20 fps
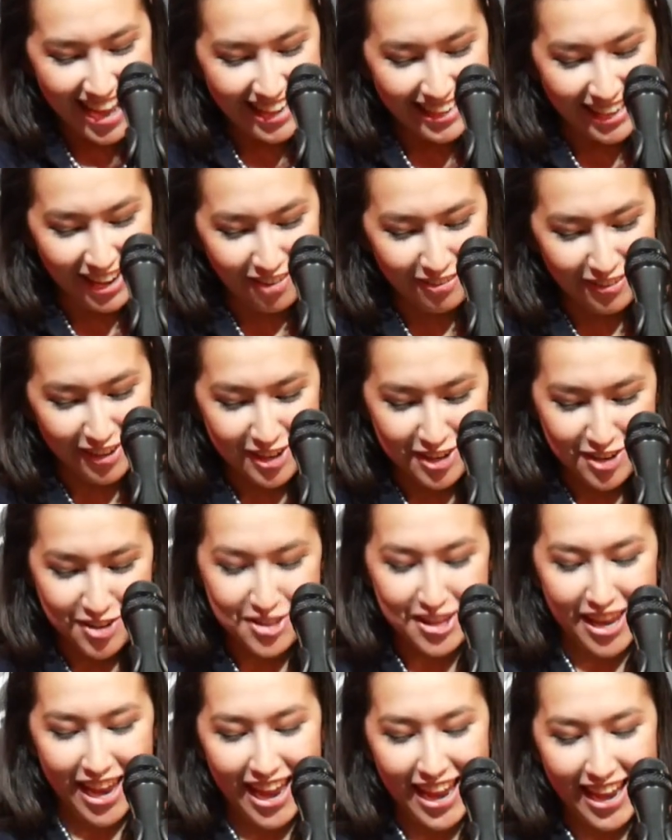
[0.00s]
every new
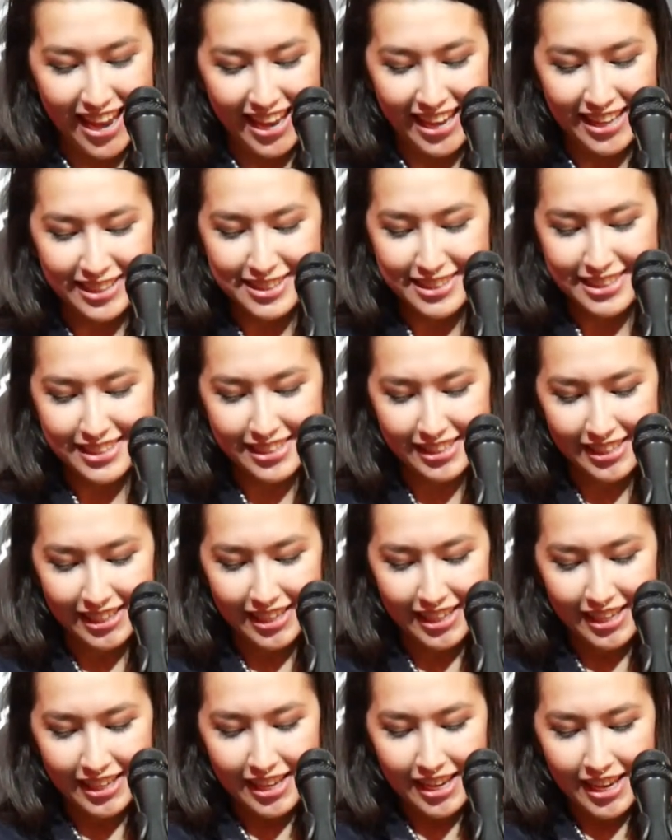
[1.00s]
day
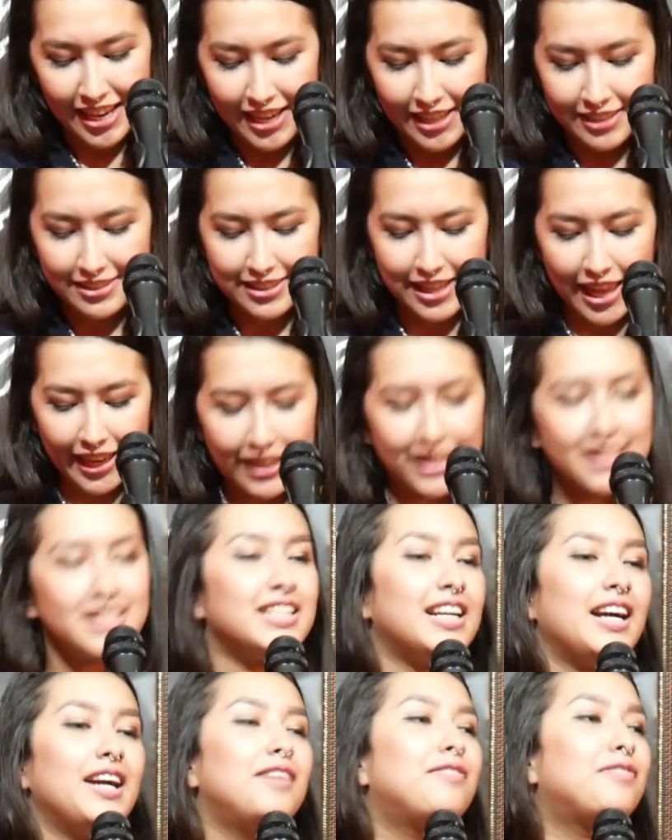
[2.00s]
it's like a
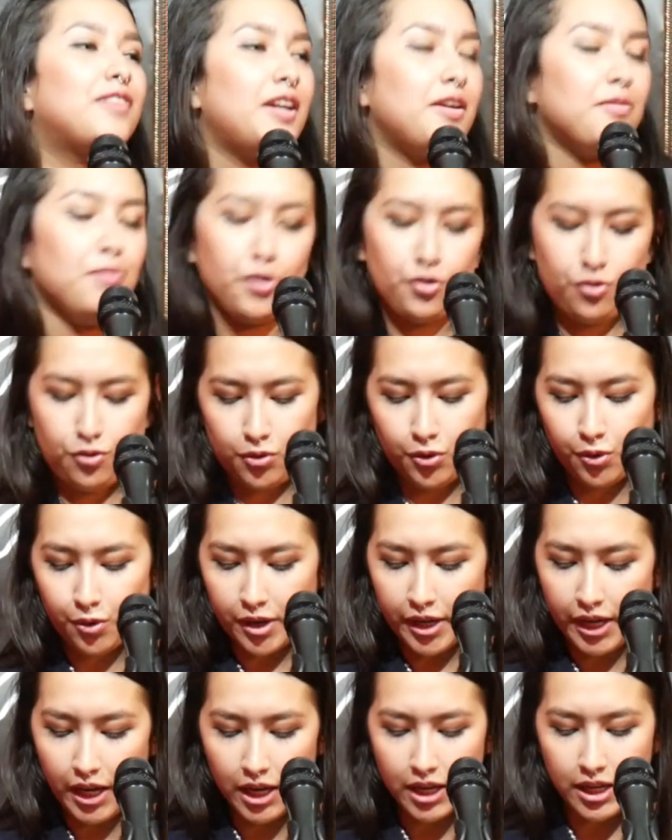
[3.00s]
chai flavor
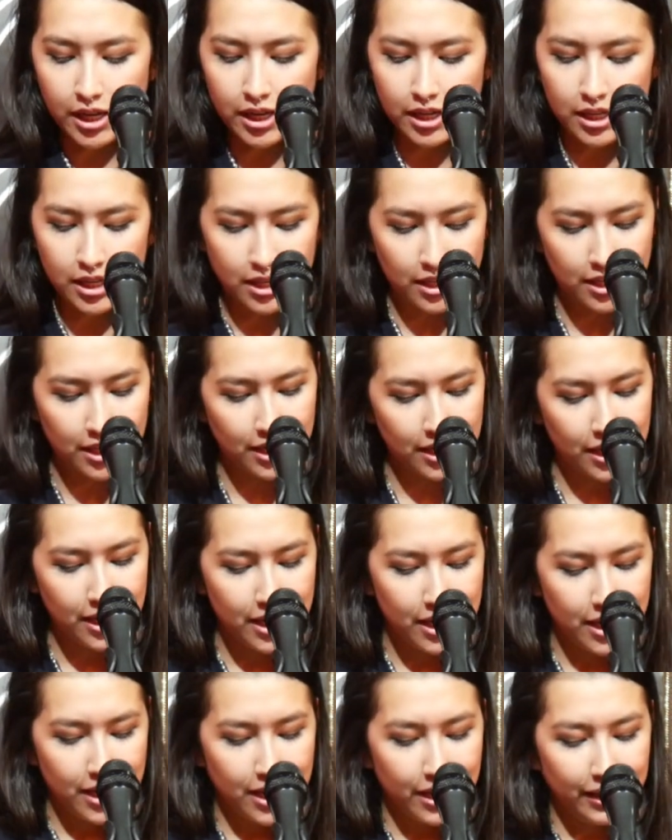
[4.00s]
story
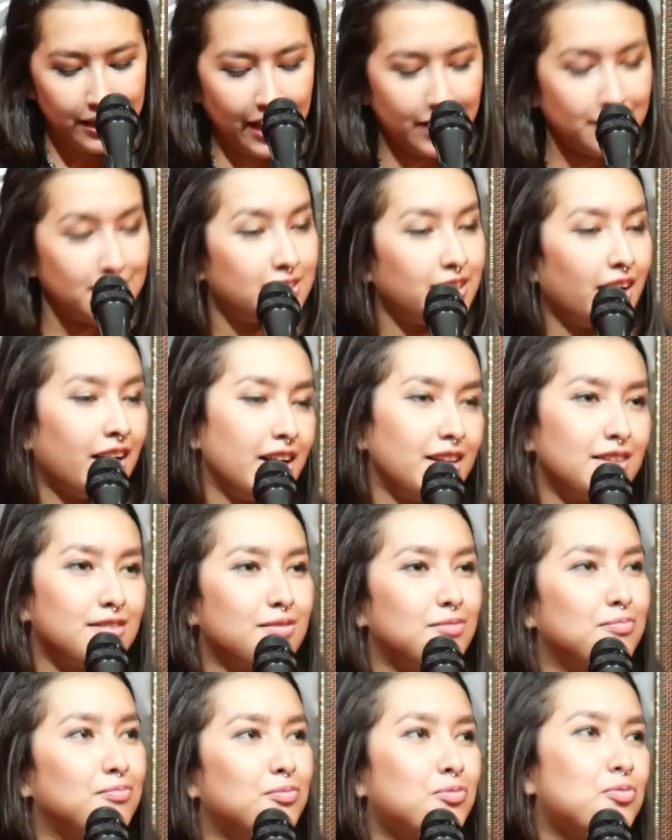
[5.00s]
that started
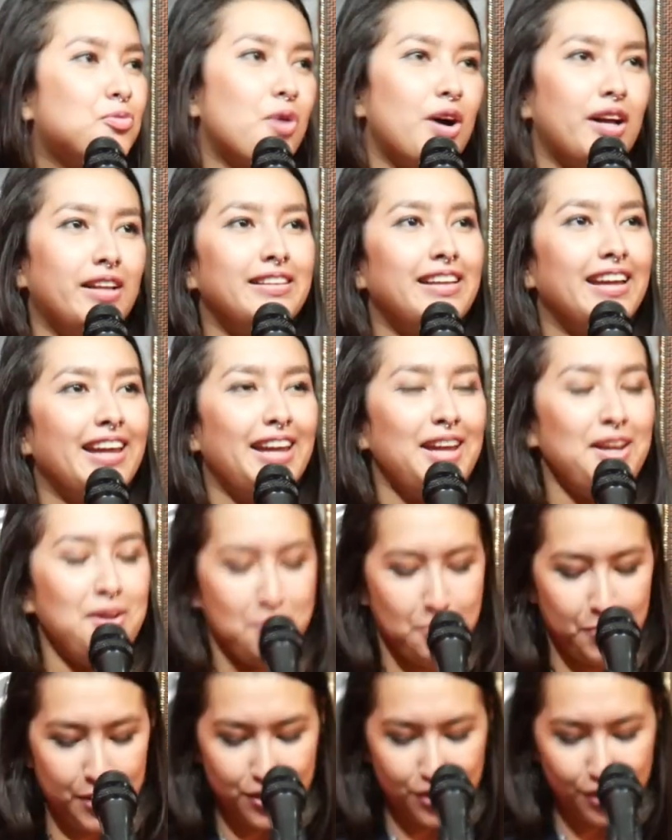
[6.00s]
one day
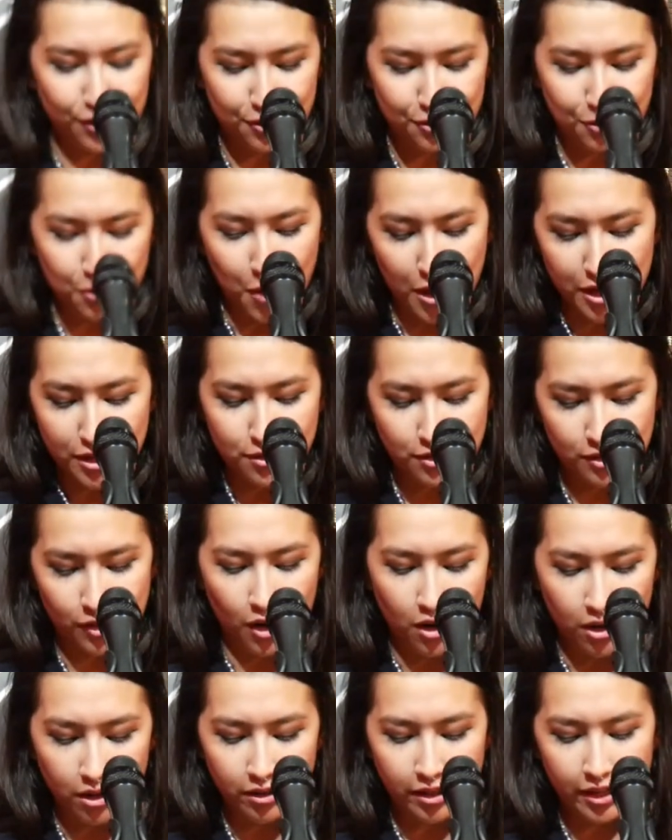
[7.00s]
with just one
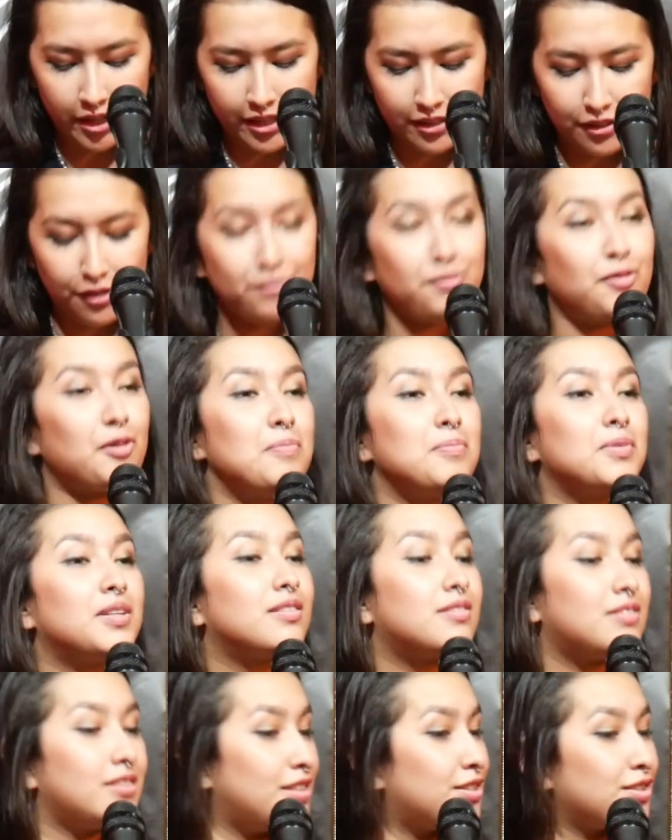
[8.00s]
song and the firm
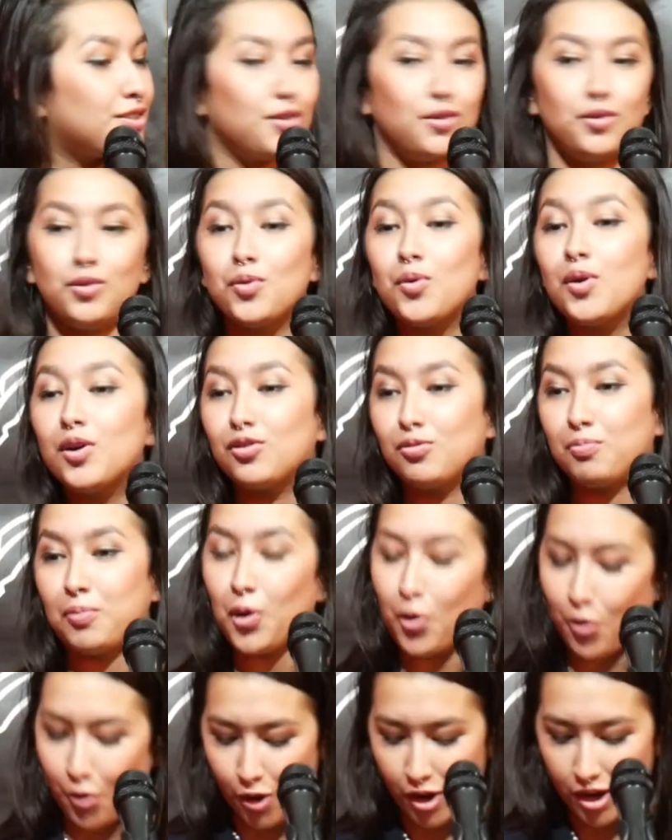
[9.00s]
decision to
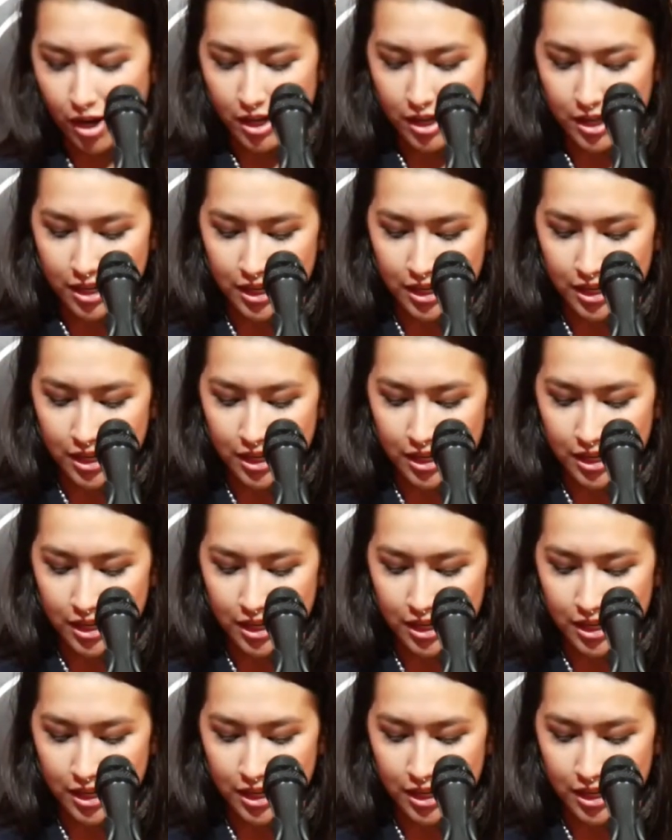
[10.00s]
explore